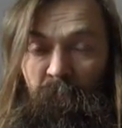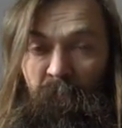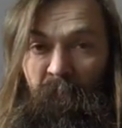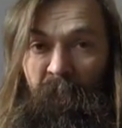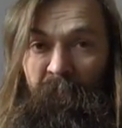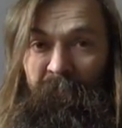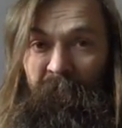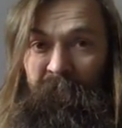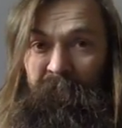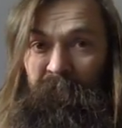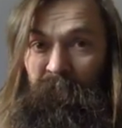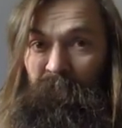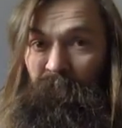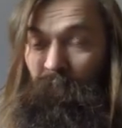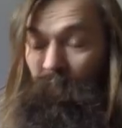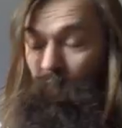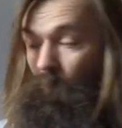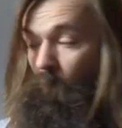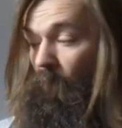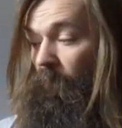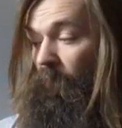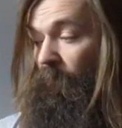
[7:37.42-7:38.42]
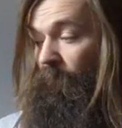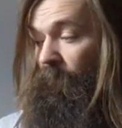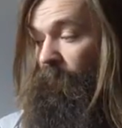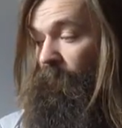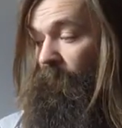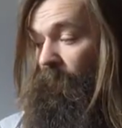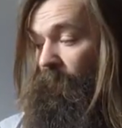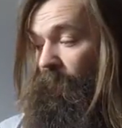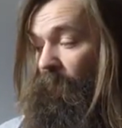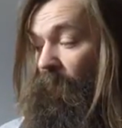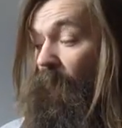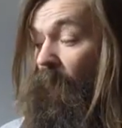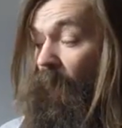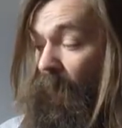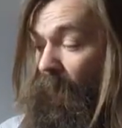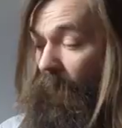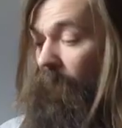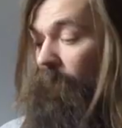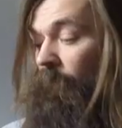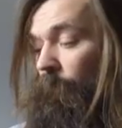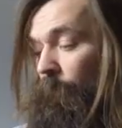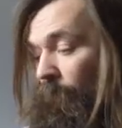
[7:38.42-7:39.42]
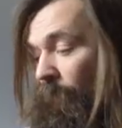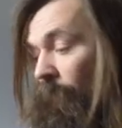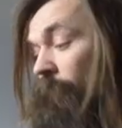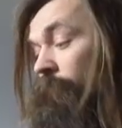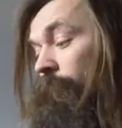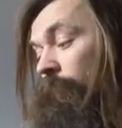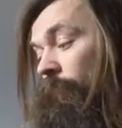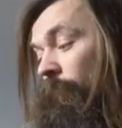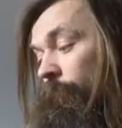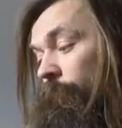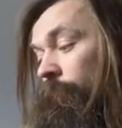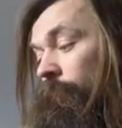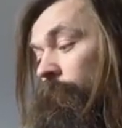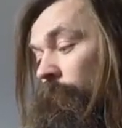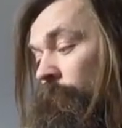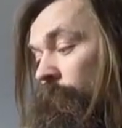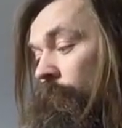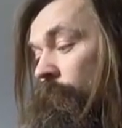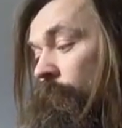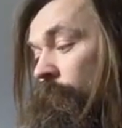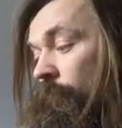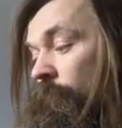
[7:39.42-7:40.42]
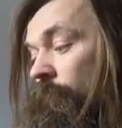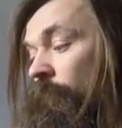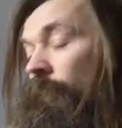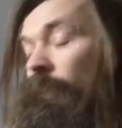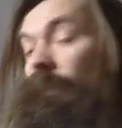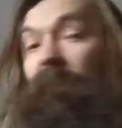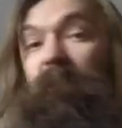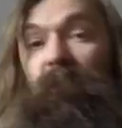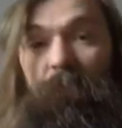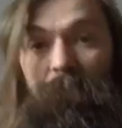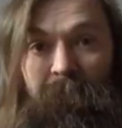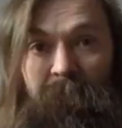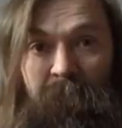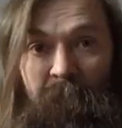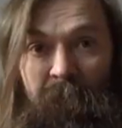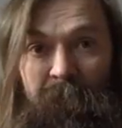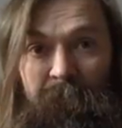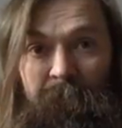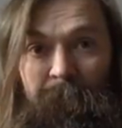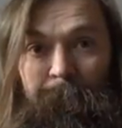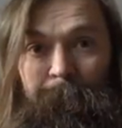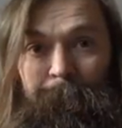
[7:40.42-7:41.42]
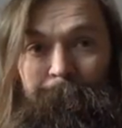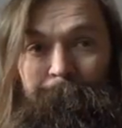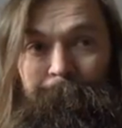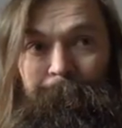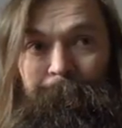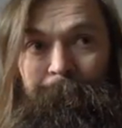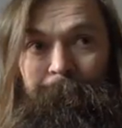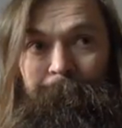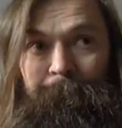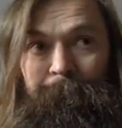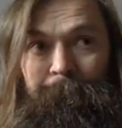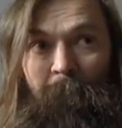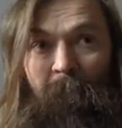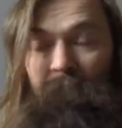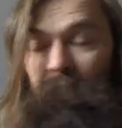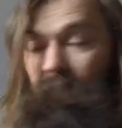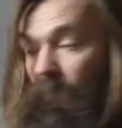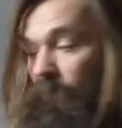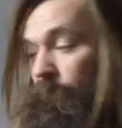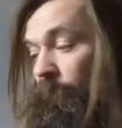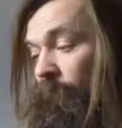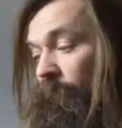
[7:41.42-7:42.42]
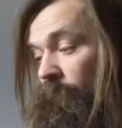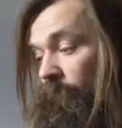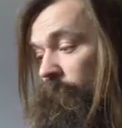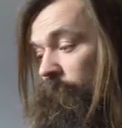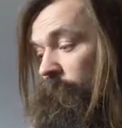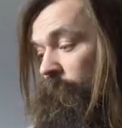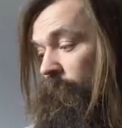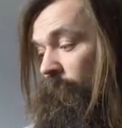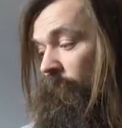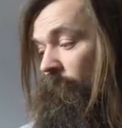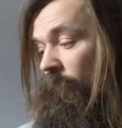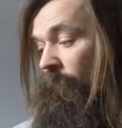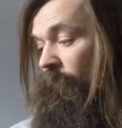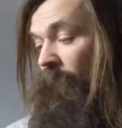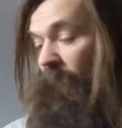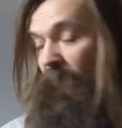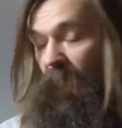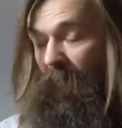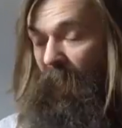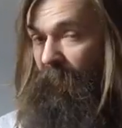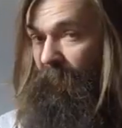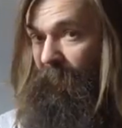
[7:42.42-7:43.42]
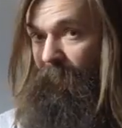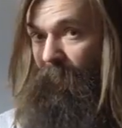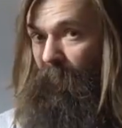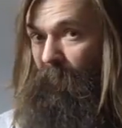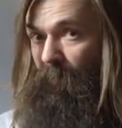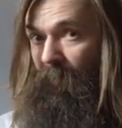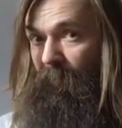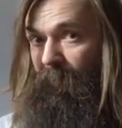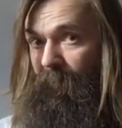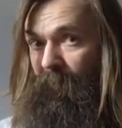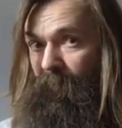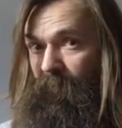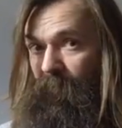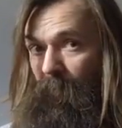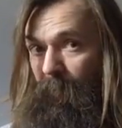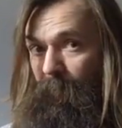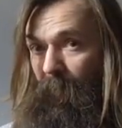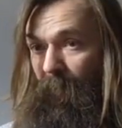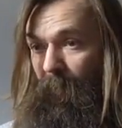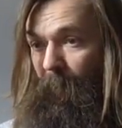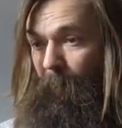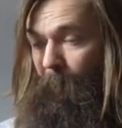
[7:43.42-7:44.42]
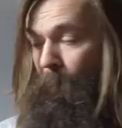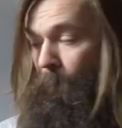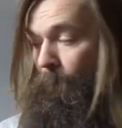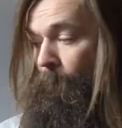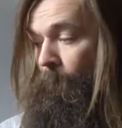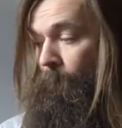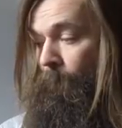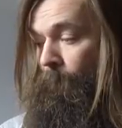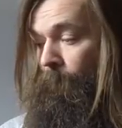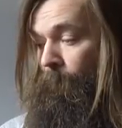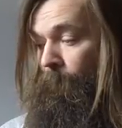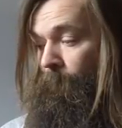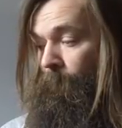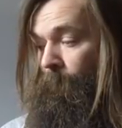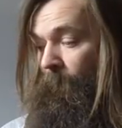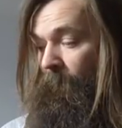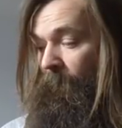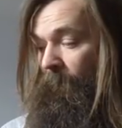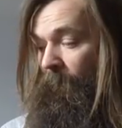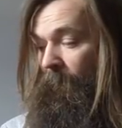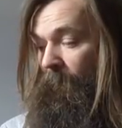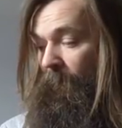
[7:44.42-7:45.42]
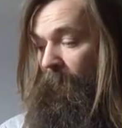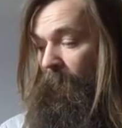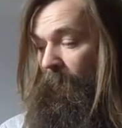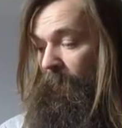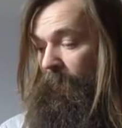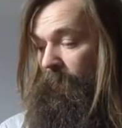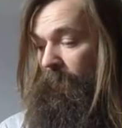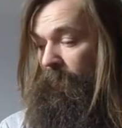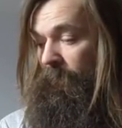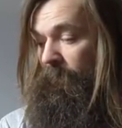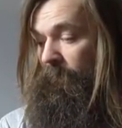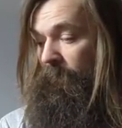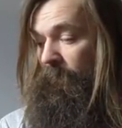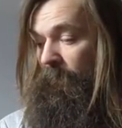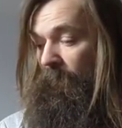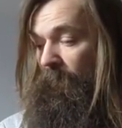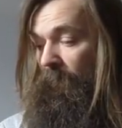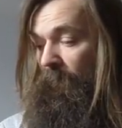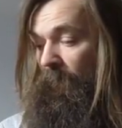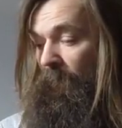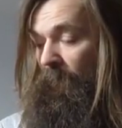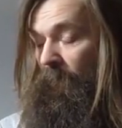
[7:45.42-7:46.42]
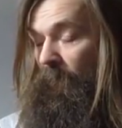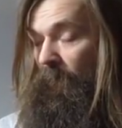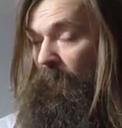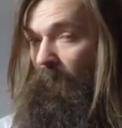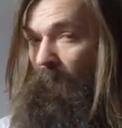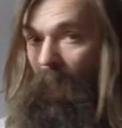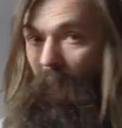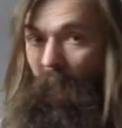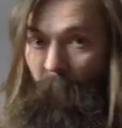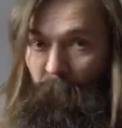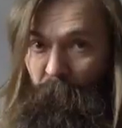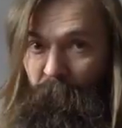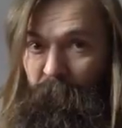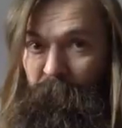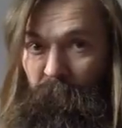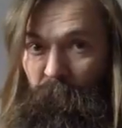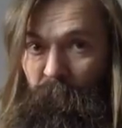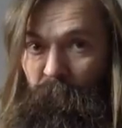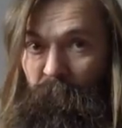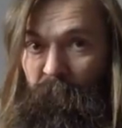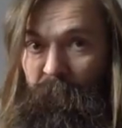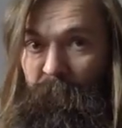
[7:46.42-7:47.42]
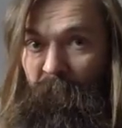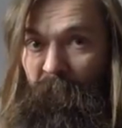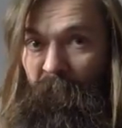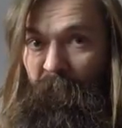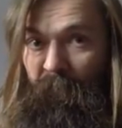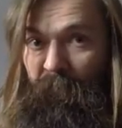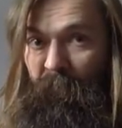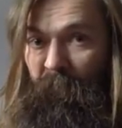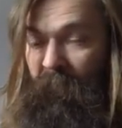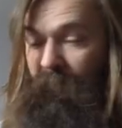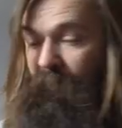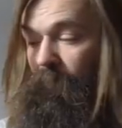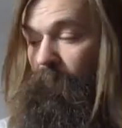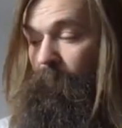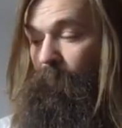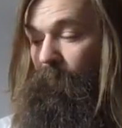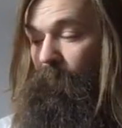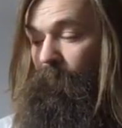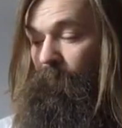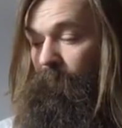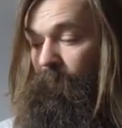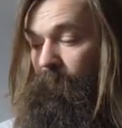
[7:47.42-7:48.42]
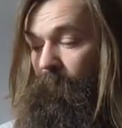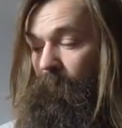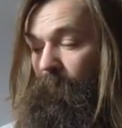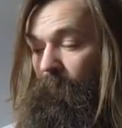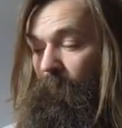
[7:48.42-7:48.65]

If I had to choose one over the other, I personally would choose the 210s, just because it fitted my foot shape better, and I'm not too worried about having my feet bruised